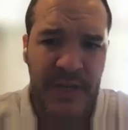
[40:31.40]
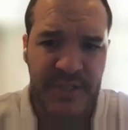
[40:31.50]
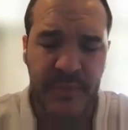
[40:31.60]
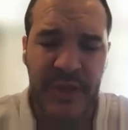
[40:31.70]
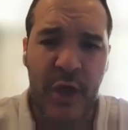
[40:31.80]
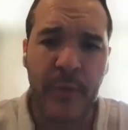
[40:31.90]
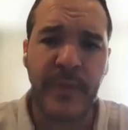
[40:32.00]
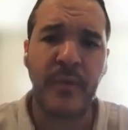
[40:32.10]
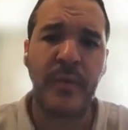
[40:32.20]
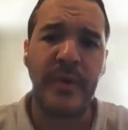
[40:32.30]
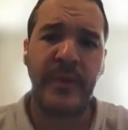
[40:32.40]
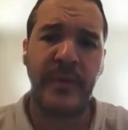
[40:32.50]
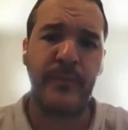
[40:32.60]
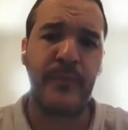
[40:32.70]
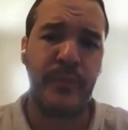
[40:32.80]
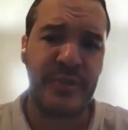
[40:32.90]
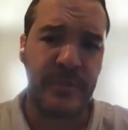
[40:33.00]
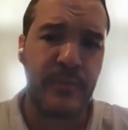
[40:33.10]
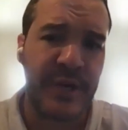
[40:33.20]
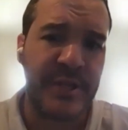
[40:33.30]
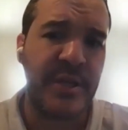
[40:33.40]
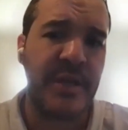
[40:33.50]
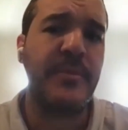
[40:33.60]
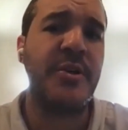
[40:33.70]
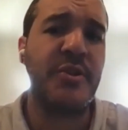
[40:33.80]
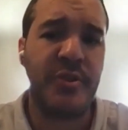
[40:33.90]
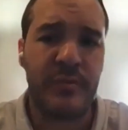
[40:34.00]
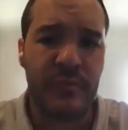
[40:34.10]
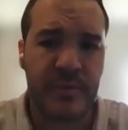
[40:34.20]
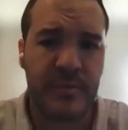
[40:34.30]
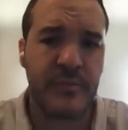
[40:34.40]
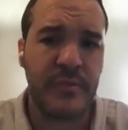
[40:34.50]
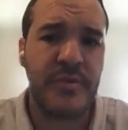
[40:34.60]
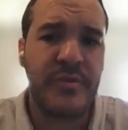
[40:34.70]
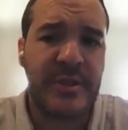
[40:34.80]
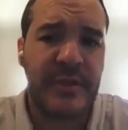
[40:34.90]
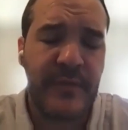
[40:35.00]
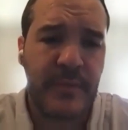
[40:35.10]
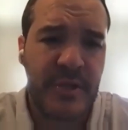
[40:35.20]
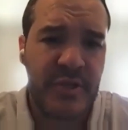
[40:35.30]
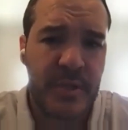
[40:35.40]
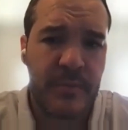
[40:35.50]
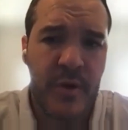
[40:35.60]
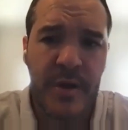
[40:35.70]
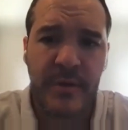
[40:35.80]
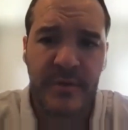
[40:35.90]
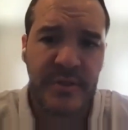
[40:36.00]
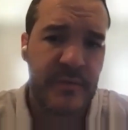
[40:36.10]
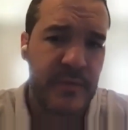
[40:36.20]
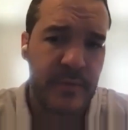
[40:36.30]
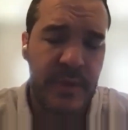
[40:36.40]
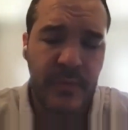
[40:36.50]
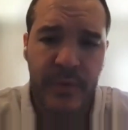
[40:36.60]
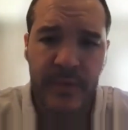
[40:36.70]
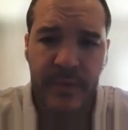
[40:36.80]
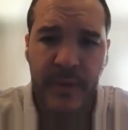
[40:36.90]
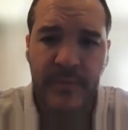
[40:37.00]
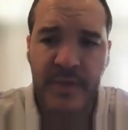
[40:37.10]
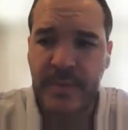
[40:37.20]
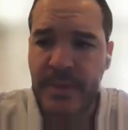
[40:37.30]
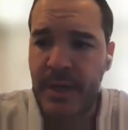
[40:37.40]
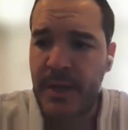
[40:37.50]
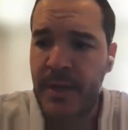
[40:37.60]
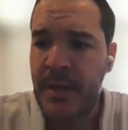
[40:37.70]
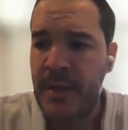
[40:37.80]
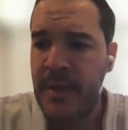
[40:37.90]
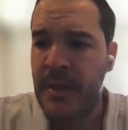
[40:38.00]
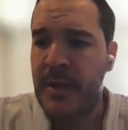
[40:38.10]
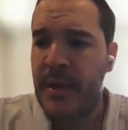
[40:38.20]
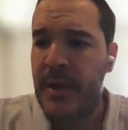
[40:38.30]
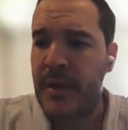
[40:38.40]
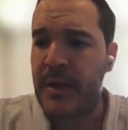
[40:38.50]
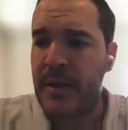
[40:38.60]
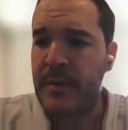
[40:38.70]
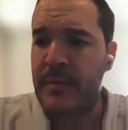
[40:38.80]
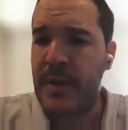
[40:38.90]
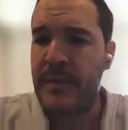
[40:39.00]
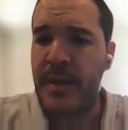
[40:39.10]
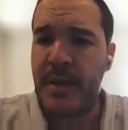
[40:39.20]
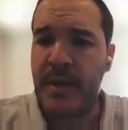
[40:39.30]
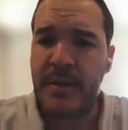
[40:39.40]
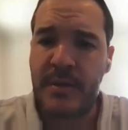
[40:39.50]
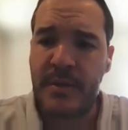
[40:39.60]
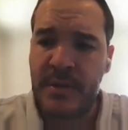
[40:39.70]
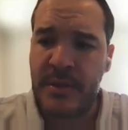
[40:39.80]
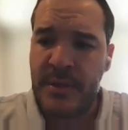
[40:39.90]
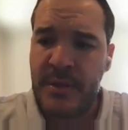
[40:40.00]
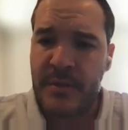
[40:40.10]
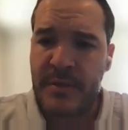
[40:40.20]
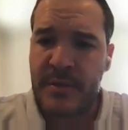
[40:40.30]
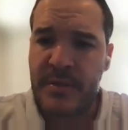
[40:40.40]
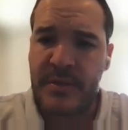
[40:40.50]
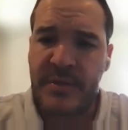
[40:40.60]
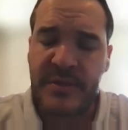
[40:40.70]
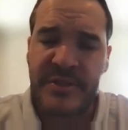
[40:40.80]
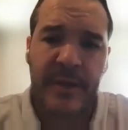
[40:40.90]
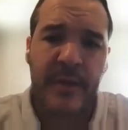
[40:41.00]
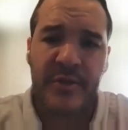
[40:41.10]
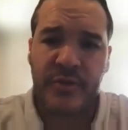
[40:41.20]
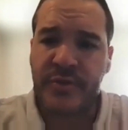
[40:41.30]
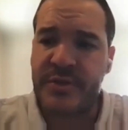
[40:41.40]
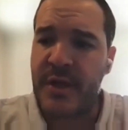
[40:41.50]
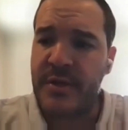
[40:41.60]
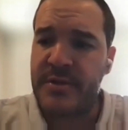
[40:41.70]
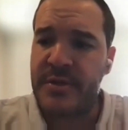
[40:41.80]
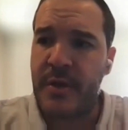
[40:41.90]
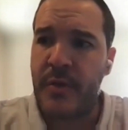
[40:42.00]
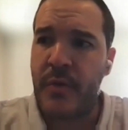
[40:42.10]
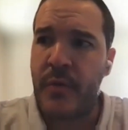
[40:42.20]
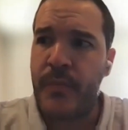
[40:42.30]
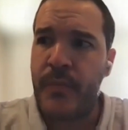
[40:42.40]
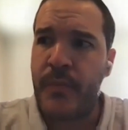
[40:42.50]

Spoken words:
possibly helping with some brain damage and reducing inflammation in the brain. So for people with MTBI, and then the psychological side. So